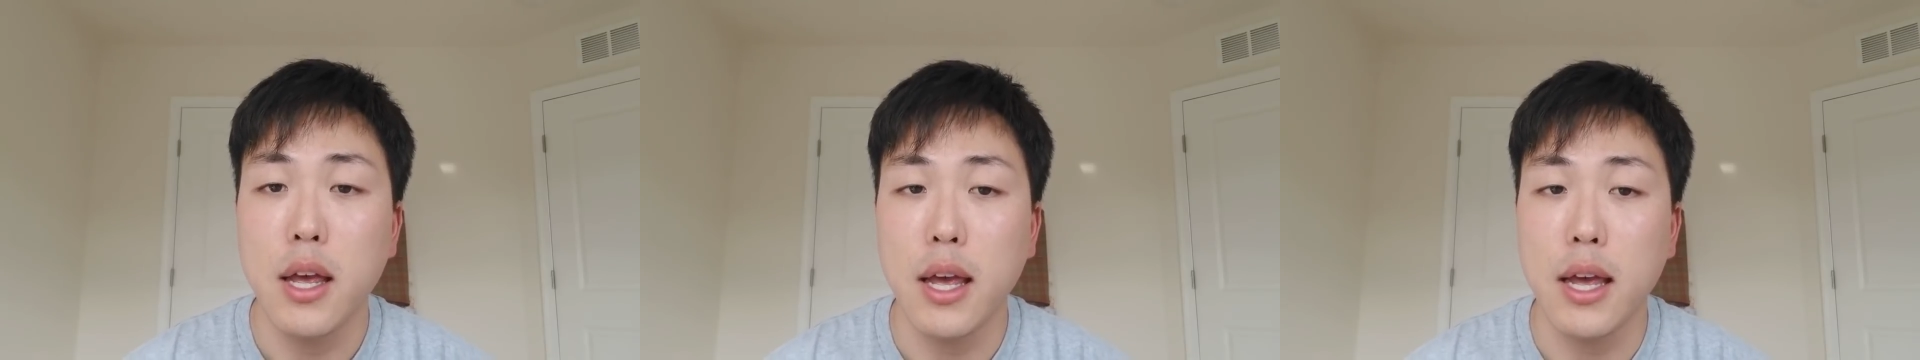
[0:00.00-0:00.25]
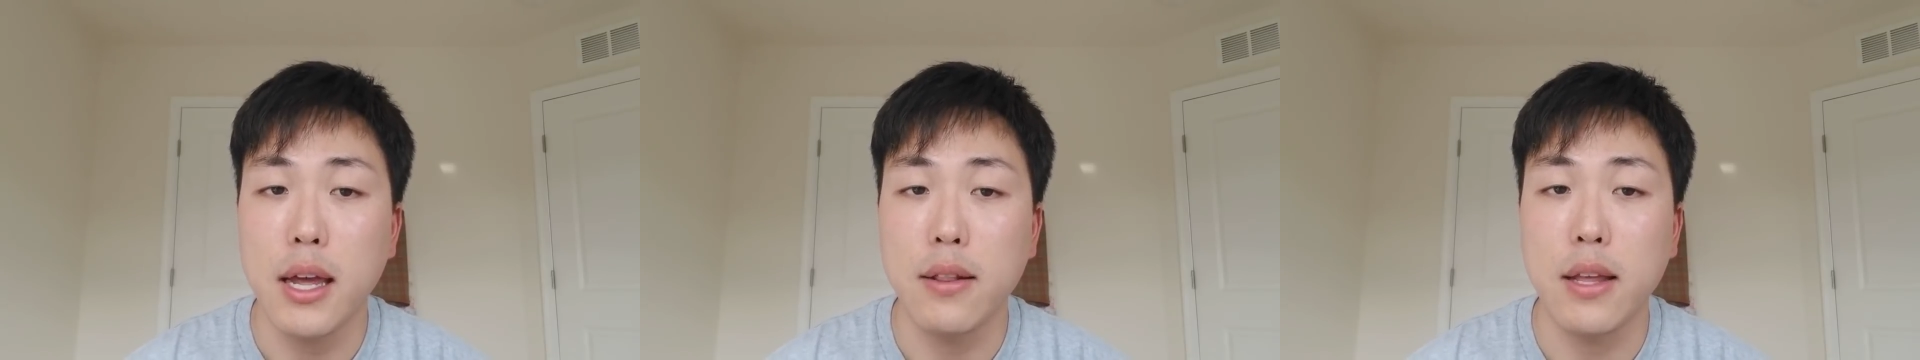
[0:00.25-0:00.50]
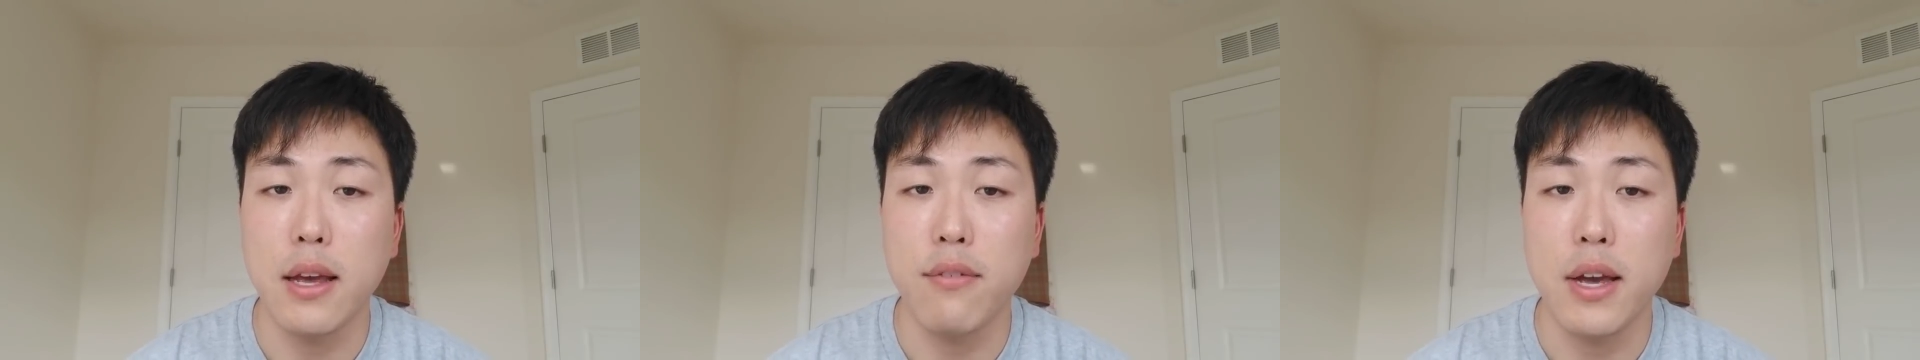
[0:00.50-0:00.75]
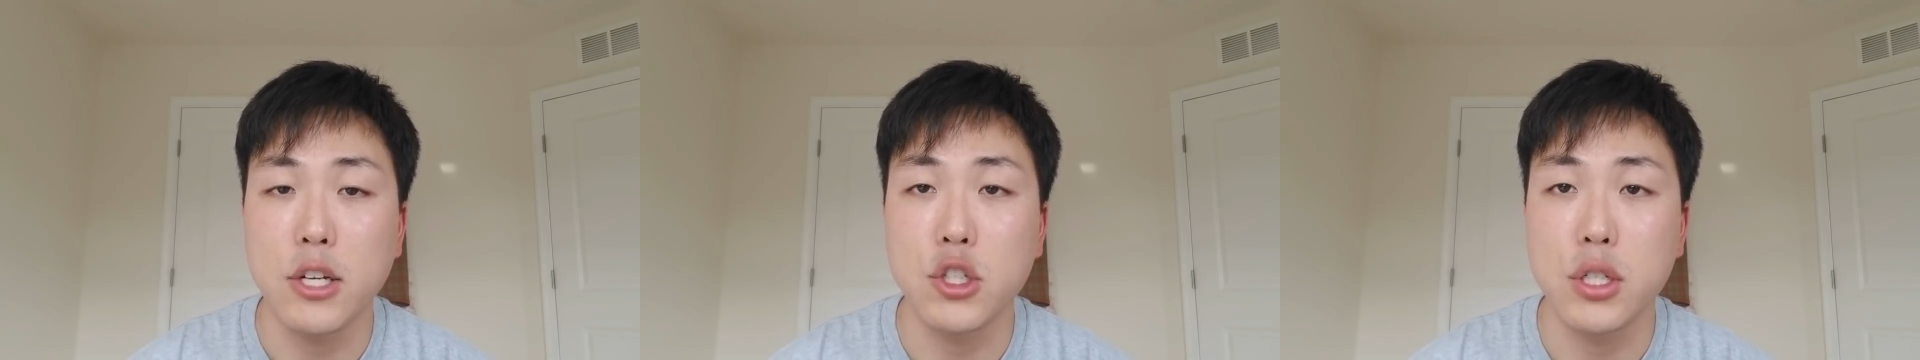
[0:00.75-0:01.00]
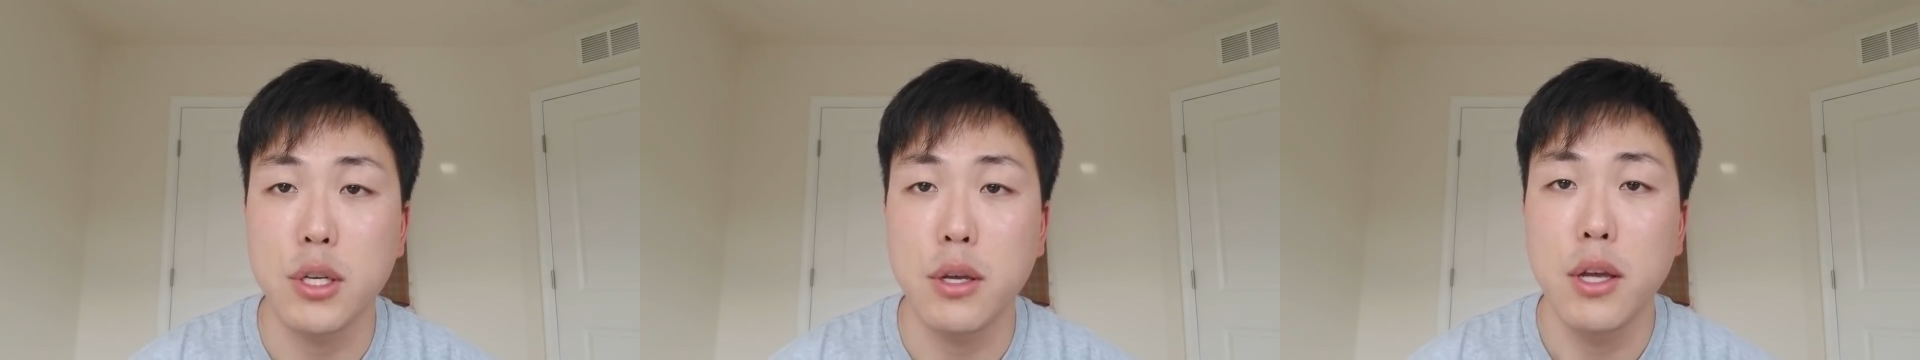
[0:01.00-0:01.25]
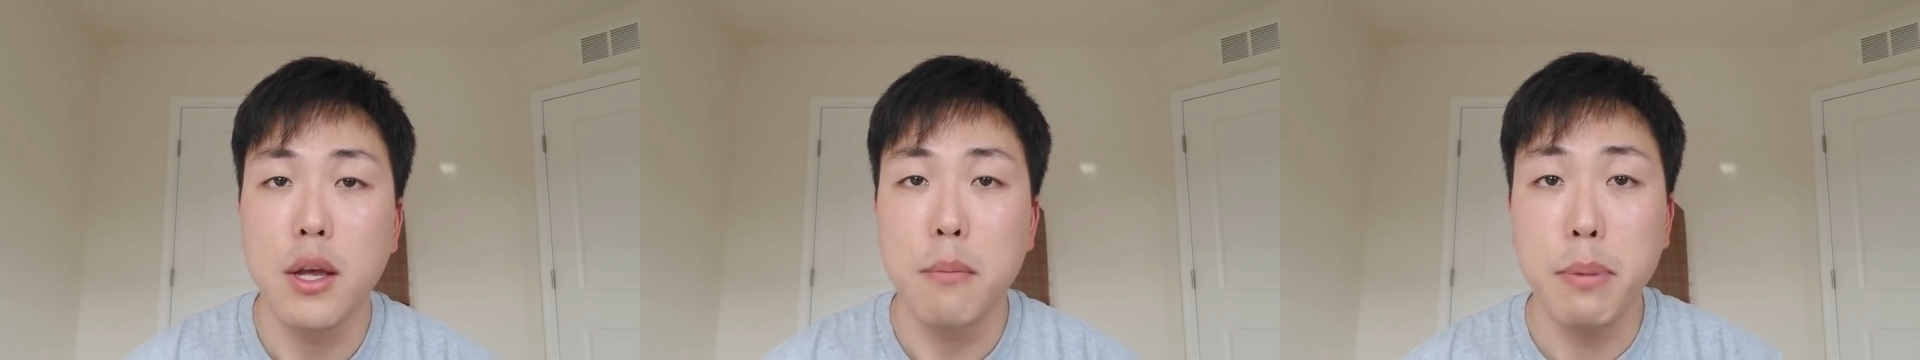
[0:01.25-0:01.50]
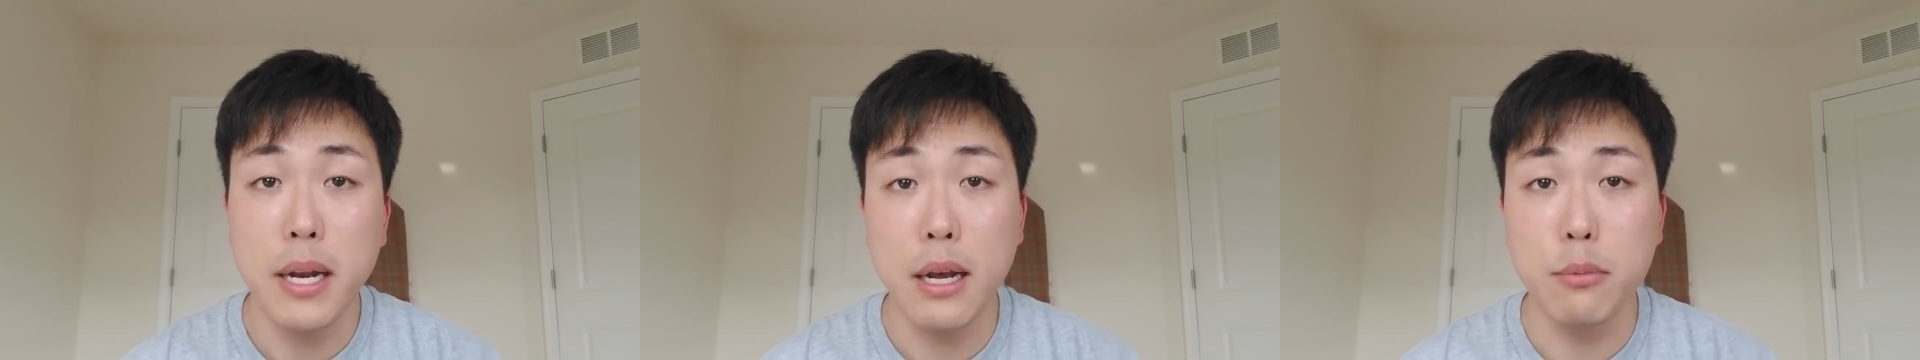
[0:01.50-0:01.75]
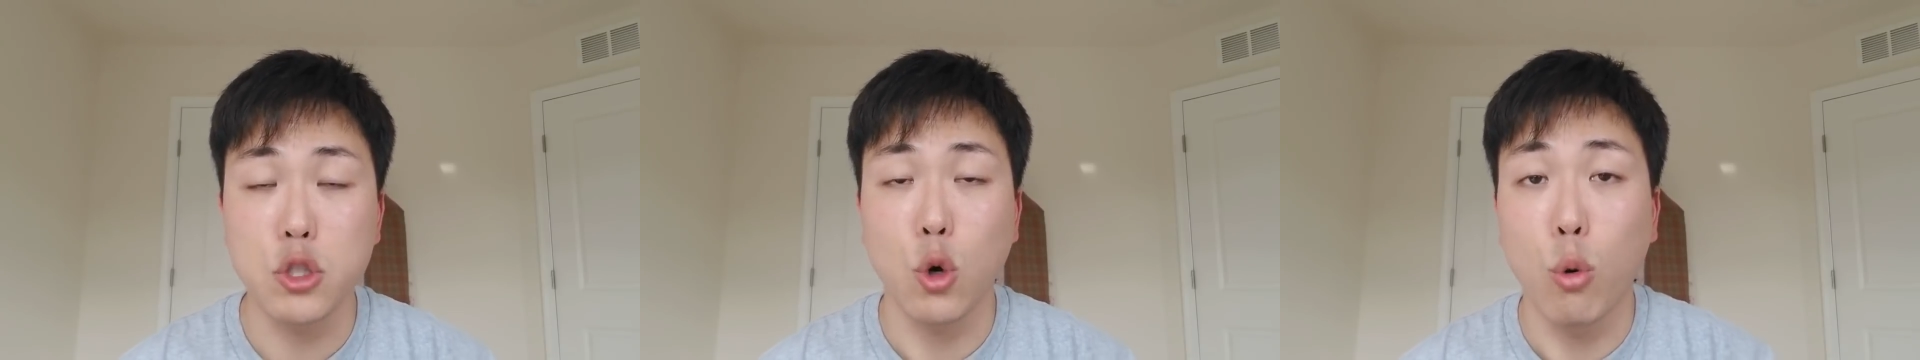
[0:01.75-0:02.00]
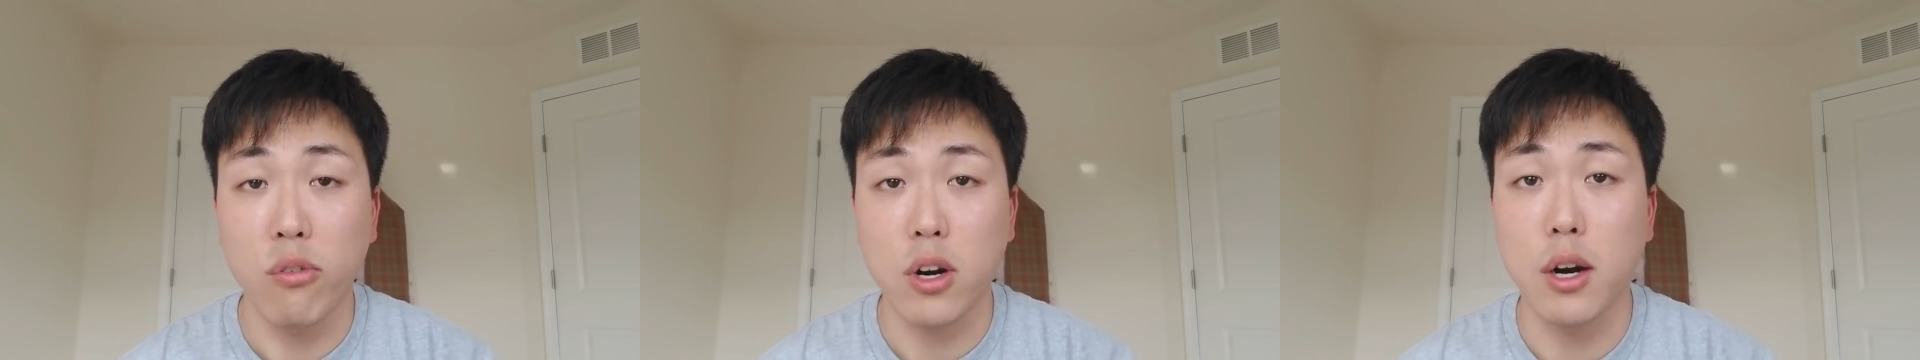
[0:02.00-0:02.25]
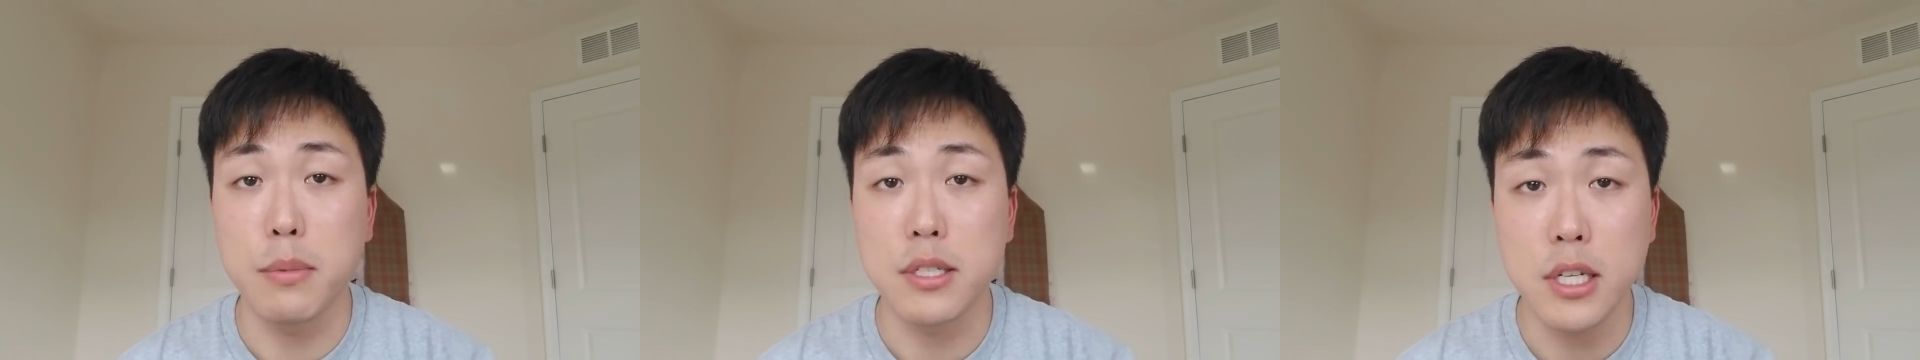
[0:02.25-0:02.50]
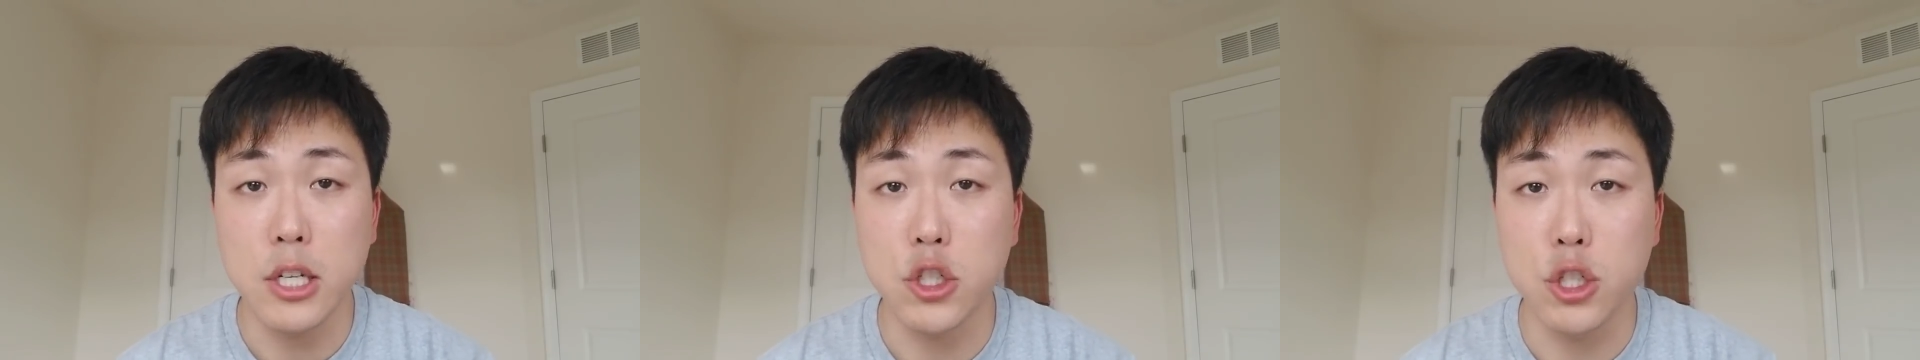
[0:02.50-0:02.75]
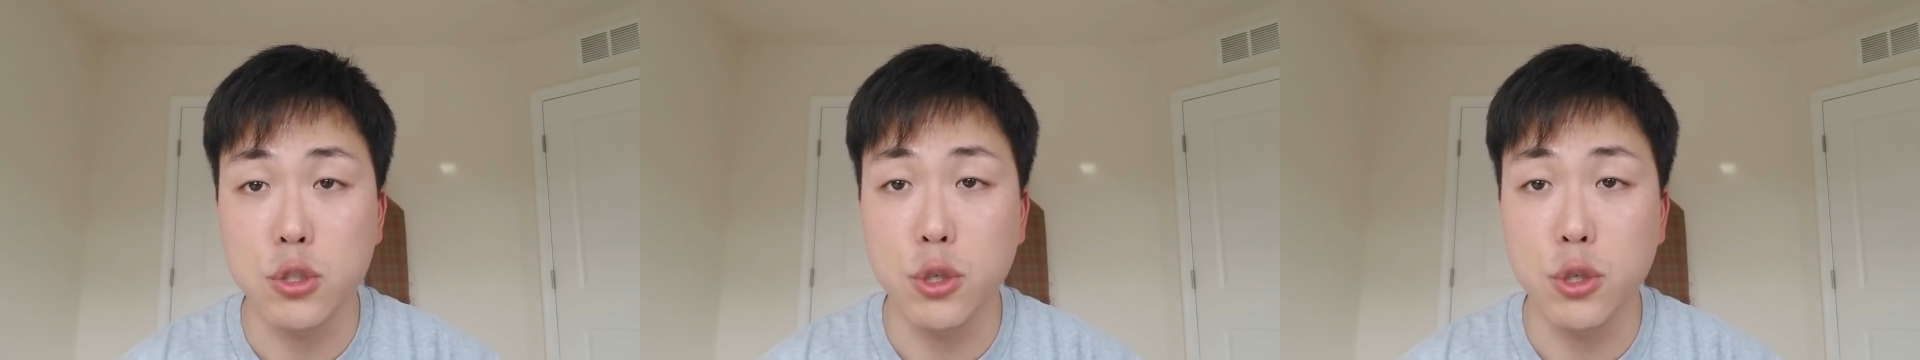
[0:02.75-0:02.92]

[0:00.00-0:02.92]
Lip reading: and they have actually been able to overcome this issue.